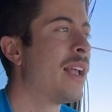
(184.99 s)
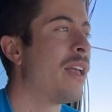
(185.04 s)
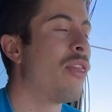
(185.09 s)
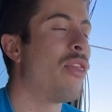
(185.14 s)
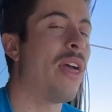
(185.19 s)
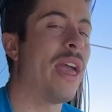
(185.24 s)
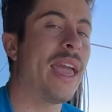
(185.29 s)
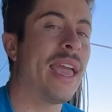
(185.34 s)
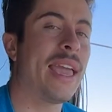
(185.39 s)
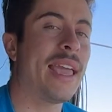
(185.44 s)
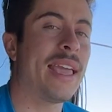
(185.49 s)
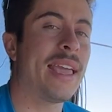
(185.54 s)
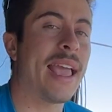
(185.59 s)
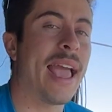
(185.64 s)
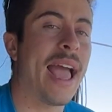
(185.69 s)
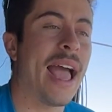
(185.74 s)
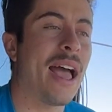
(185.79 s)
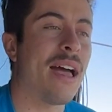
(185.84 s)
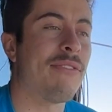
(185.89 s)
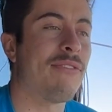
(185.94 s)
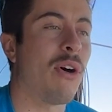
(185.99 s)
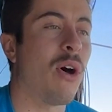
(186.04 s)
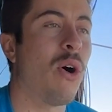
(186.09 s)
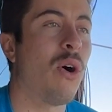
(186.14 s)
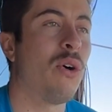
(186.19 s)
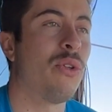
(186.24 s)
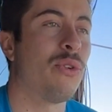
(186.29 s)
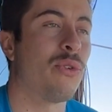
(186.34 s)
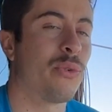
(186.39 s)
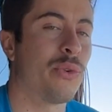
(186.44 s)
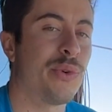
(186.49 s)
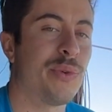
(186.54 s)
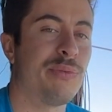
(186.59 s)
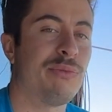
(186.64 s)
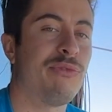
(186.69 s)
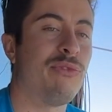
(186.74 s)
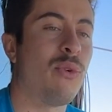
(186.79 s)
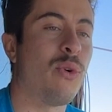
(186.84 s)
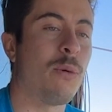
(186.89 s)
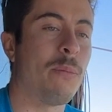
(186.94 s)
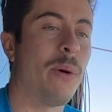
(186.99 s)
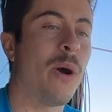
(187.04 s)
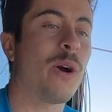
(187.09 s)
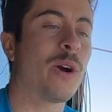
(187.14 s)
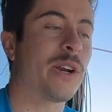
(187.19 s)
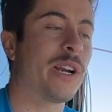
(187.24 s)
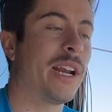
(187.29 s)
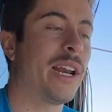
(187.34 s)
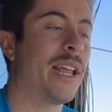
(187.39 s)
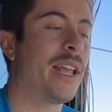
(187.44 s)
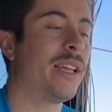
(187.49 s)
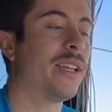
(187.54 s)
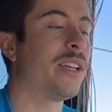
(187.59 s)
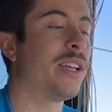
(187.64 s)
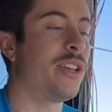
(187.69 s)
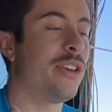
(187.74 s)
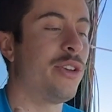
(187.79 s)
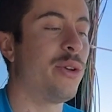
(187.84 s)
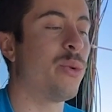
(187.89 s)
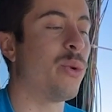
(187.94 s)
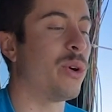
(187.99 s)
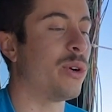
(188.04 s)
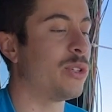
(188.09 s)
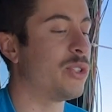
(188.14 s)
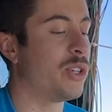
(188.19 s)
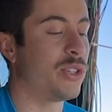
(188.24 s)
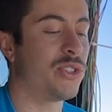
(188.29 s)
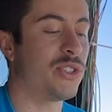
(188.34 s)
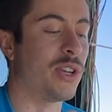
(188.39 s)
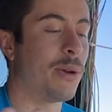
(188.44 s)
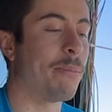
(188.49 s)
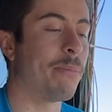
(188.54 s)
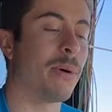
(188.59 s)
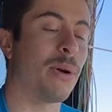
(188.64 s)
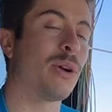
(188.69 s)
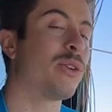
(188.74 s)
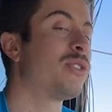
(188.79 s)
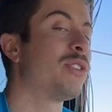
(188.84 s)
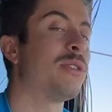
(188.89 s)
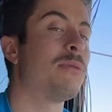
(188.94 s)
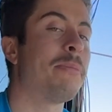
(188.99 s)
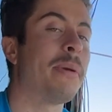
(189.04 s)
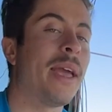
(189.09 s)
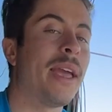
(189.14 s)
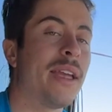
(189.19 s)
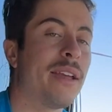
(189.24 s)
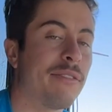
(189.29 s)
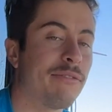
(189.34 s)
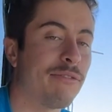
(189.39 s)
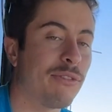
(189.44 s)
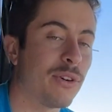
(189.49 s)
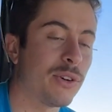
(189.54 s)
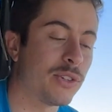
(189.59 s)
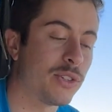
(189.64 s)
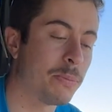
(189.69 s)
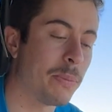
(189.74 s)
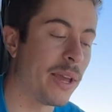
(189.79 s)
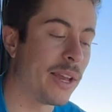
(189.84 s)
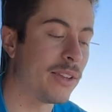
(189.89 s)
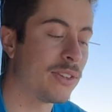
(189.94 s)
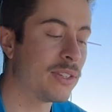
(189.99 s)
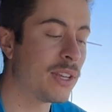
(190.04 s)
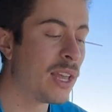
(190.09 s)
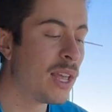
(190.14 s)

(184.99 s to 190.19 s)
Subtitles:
they have all the room for bargaining and you are just some person paying for a space.